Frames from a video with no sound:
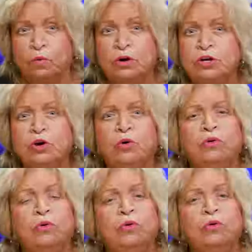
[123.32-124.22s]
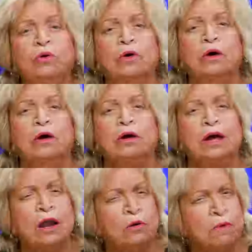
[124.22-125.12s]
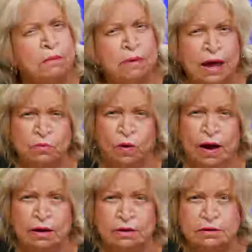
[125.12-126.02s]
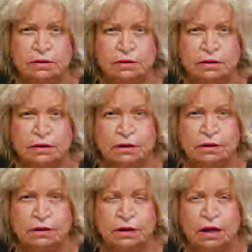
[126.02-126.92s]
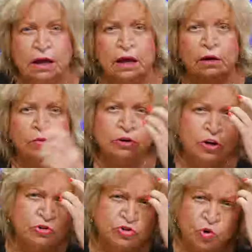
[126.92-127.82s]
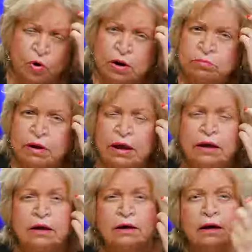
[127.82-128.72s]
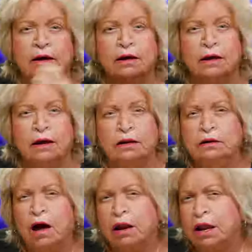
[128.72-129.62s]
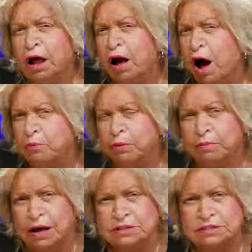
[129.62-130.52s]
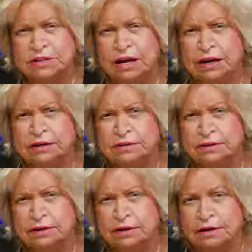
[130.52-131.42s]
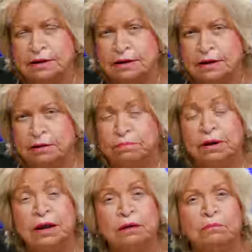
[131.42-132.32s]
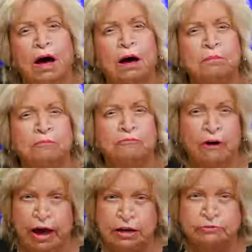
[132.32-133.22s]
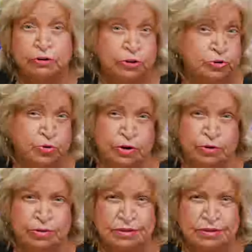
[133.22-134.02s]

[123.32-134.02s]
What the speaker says: will you get on my bandwagon? Will you join me, not in a compromised state, but in my fight for the truth?